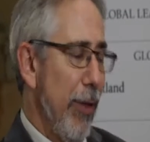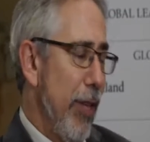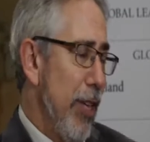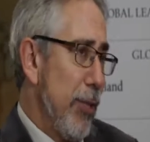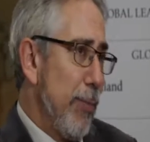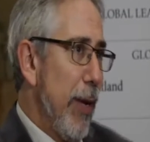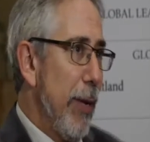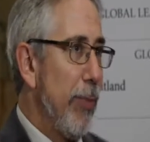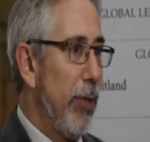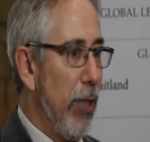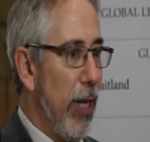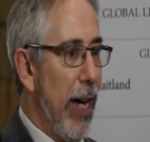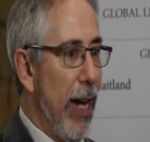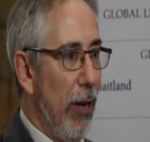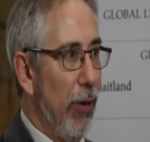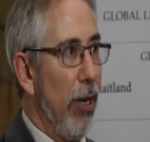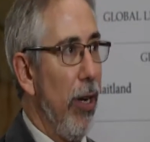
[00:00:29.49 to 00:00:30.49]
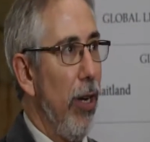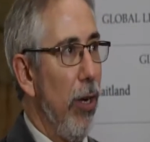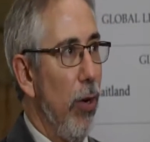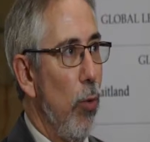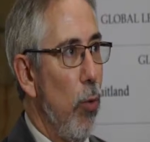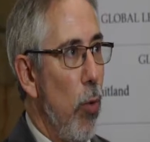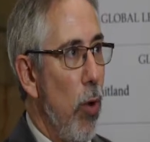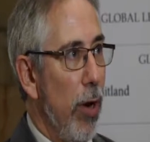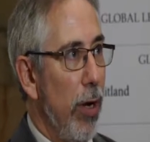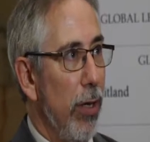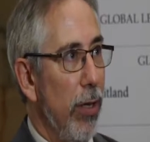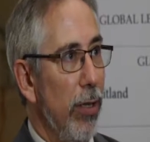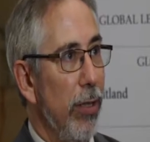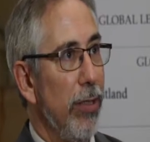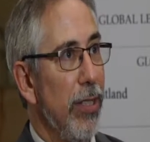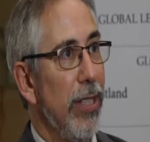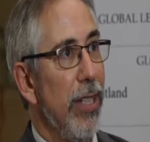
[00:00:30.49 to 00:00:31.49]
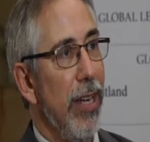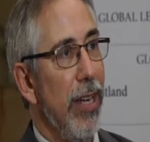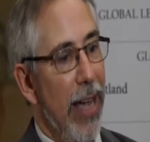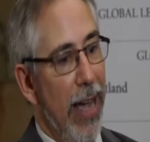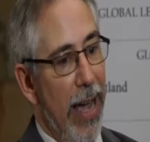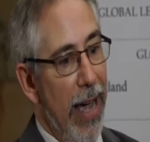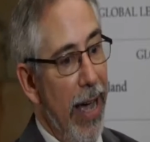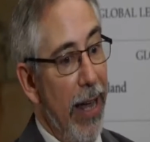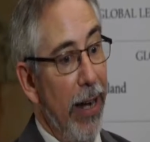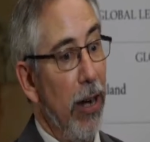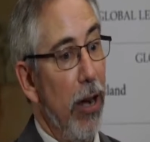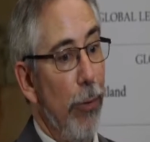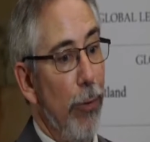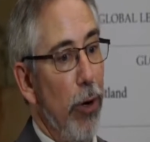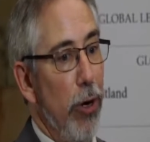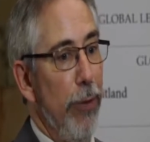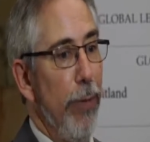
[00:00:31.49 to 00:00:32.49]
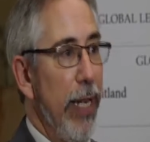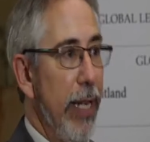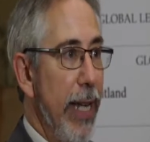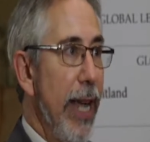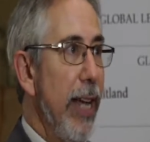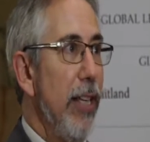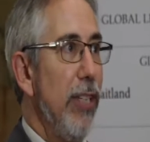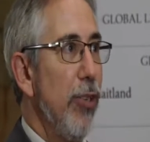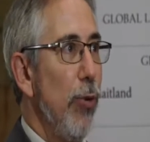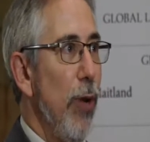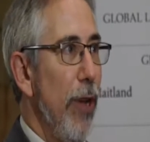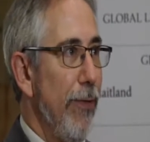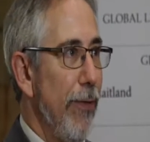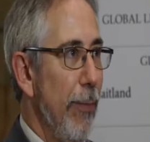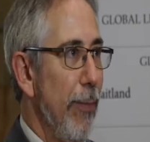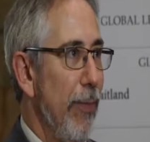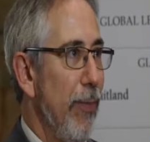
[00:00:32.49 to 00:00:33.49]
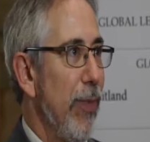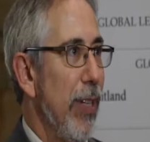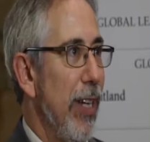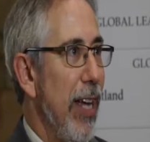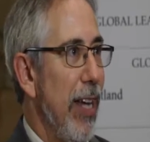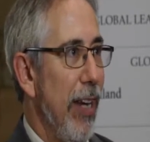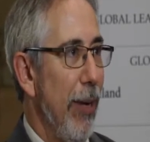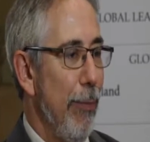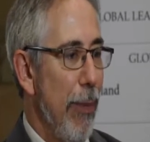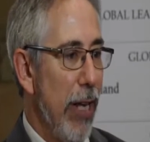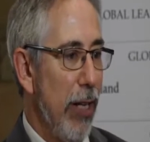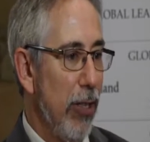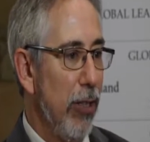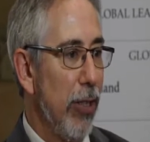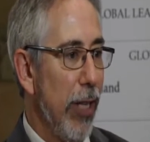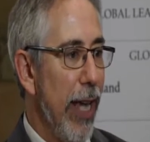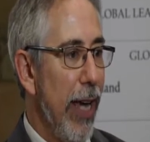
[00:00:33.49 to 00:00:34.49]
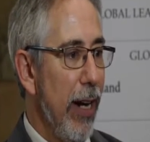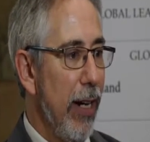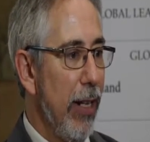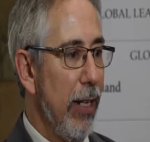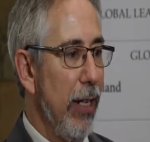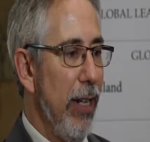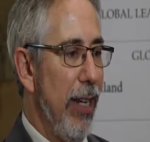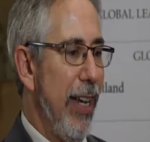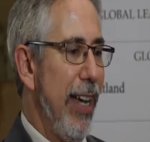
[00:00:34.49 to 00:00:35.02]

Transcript: These people are out in the water and could be days away from getting medical care.